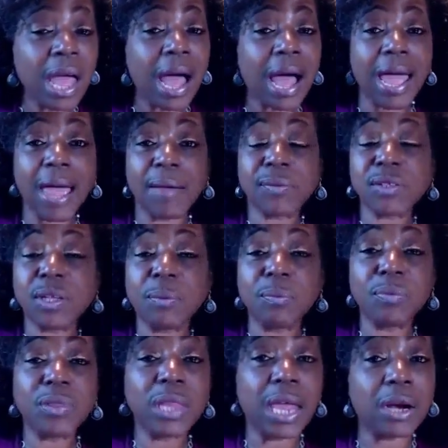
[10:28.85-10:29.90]
I have
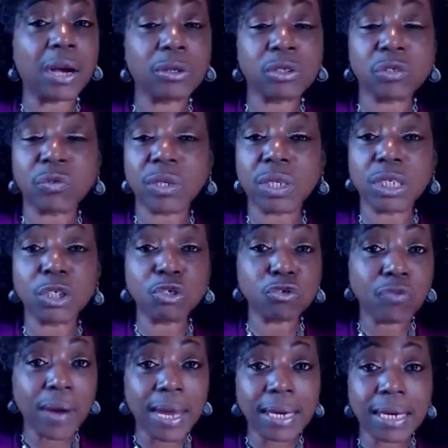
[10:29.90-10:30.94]
some that are strictly
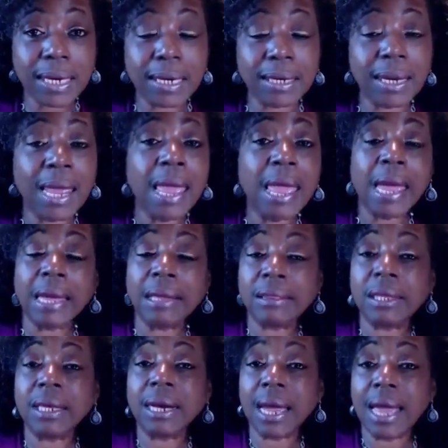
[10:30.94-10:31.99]
training, and
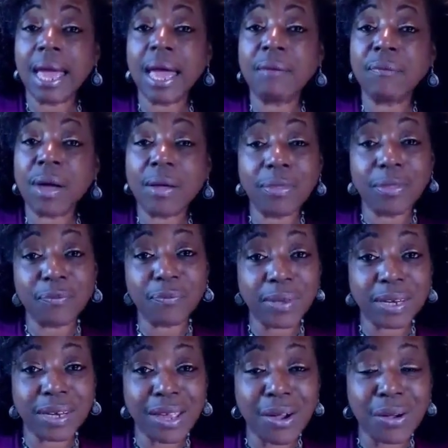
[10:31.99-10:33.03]
then I have other
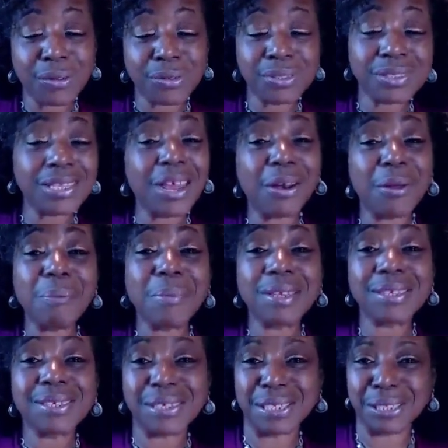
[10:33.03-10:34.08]
videos that are
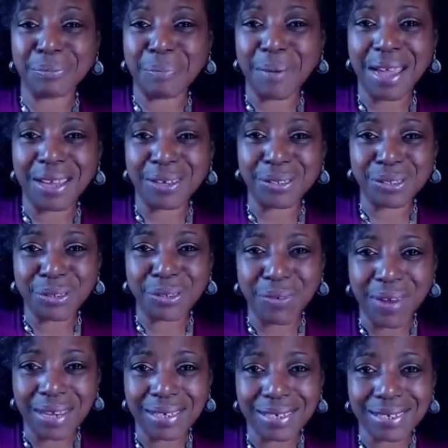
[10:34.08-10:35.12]
meant to inspire you to
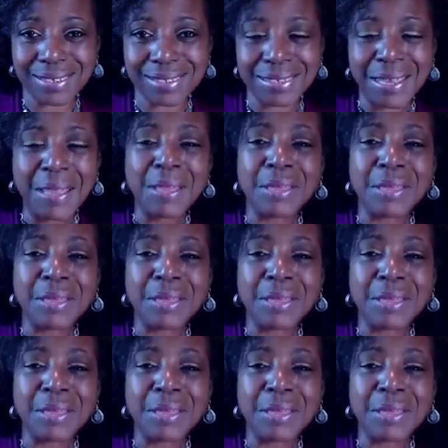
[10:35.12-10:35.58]
greatness.